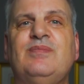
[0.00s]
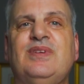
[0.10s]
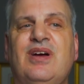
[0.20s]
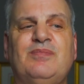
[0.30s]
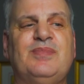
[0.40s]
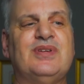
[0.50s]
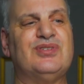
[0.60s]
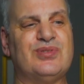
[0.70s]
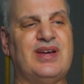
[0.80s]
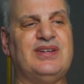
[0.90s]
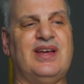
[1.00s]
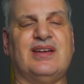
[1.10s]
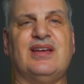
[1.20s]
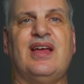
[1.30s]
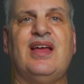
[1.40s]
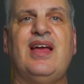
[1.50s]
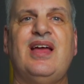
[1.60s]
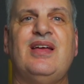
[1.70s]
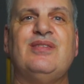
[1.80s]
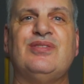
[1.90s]
Yep, Schradieck.
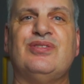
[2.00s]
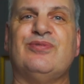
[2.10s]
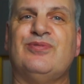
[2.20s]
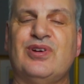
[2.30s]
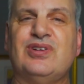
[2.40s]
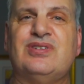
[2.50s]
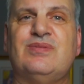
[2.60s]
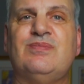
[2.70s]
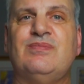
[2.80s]
The first